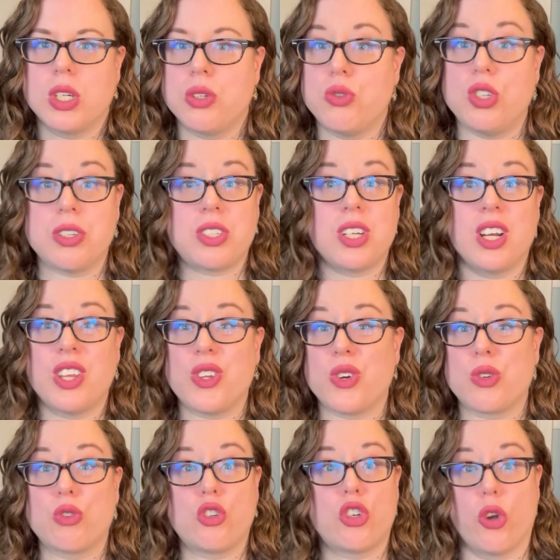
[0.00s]
just another
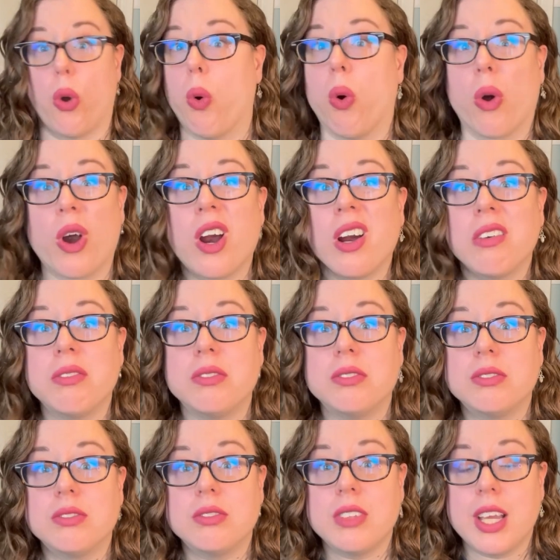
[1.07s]
chore
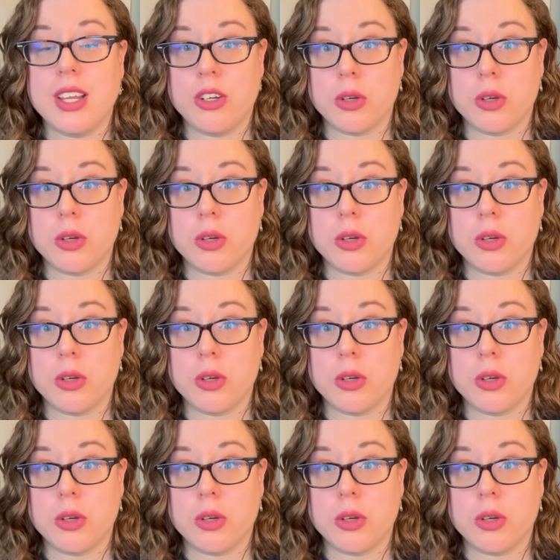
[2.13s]
in